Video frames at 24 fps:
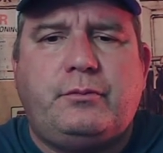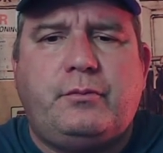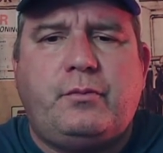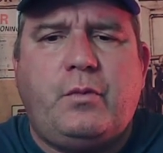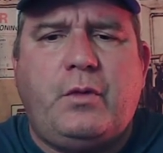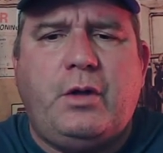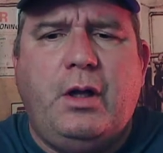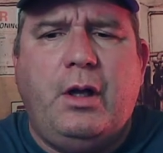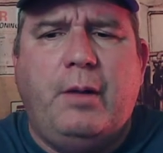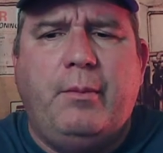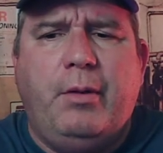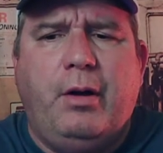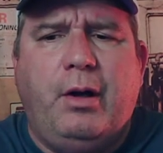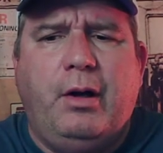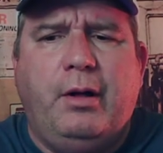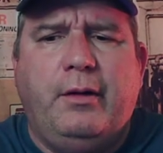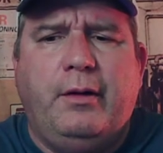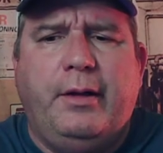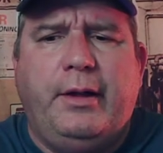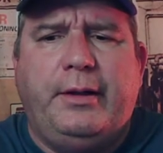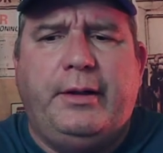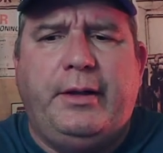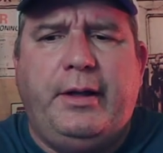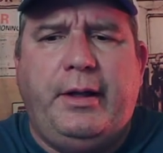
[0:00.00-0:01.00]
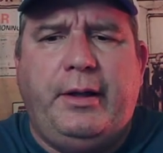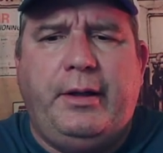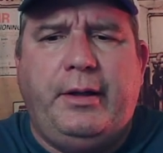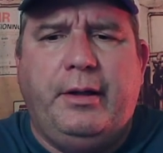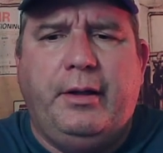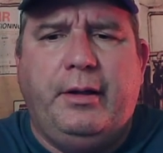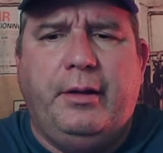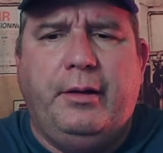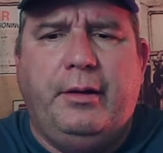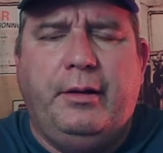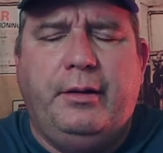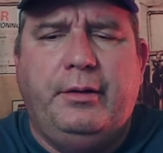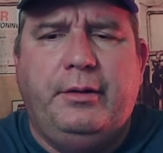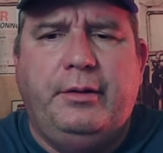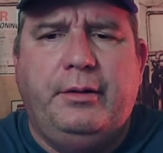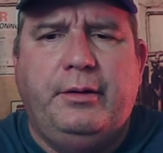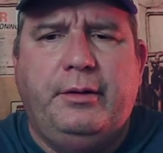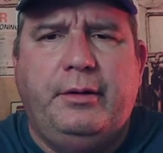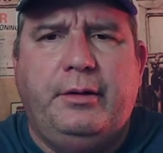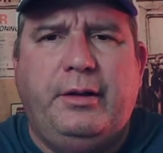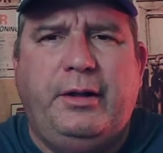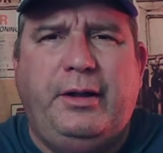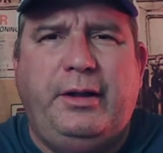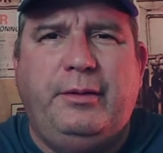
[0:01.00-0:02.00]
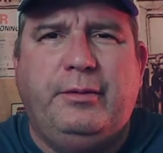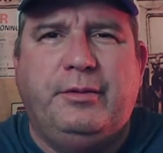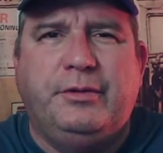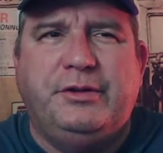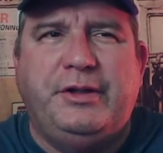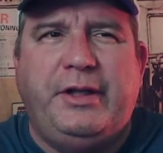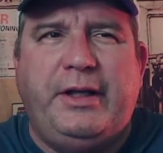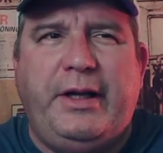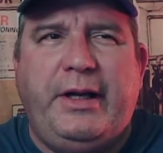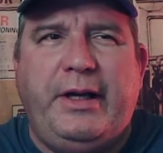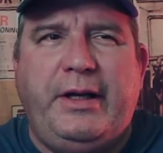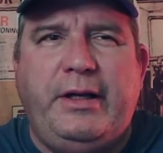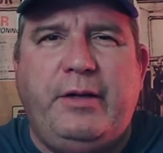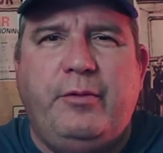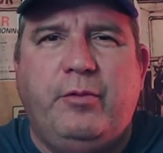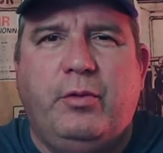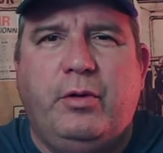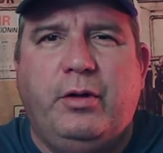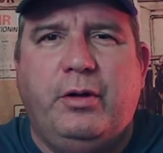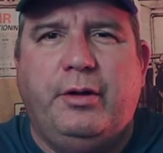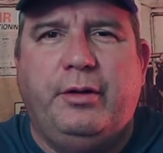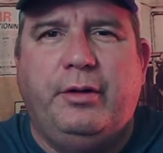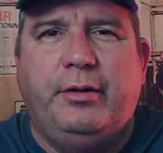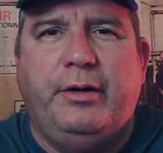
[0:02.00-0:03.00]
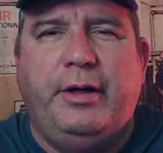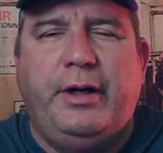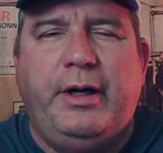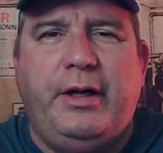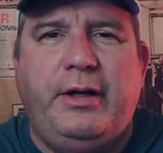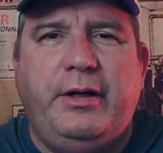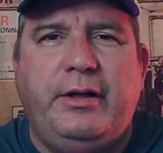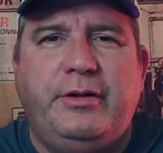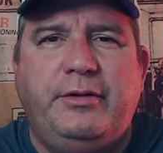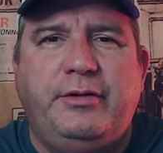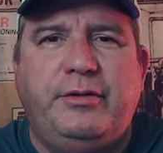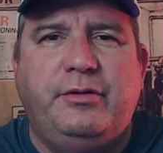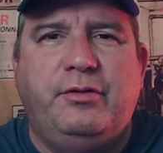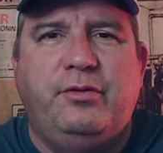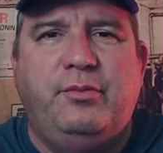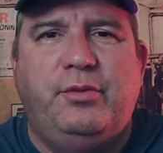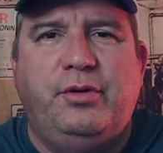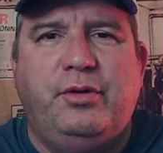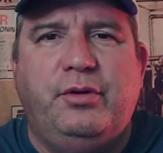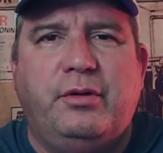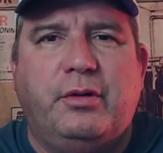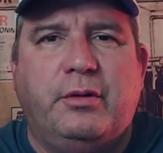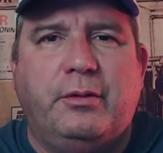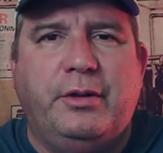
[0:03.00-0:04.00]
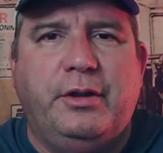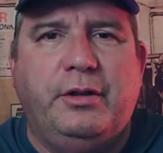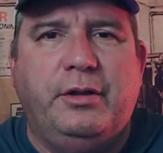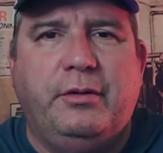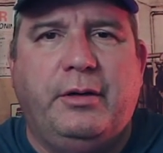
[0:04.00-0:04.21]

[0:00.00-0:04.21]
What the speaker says: I bought like I think it was an 81 or 82 Buick Regal.